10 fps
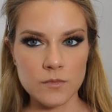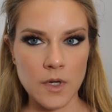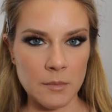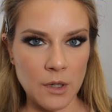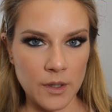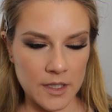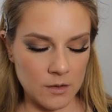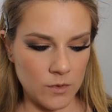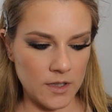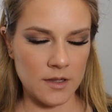I'm going
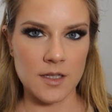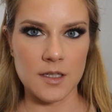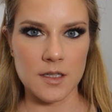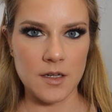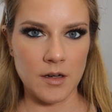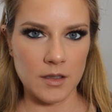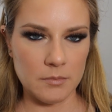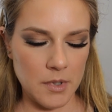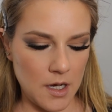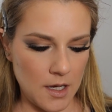in with the
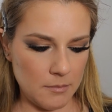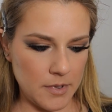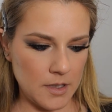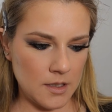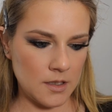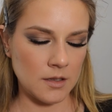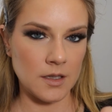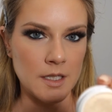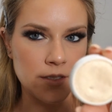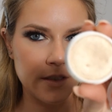ColourPop
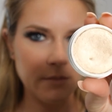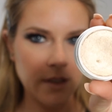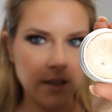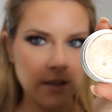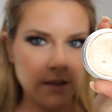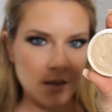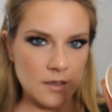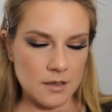Lunch Money.